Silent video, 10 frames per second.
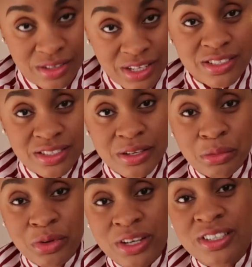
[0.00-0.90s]
That's the
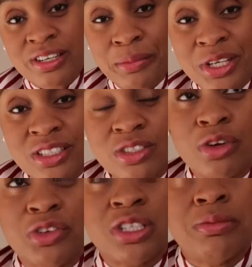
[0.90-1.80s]
same brand that makes this.
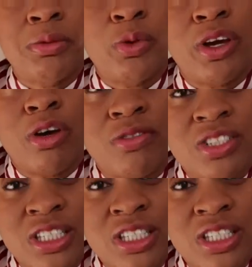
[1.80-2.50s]
So obviously maybe they were off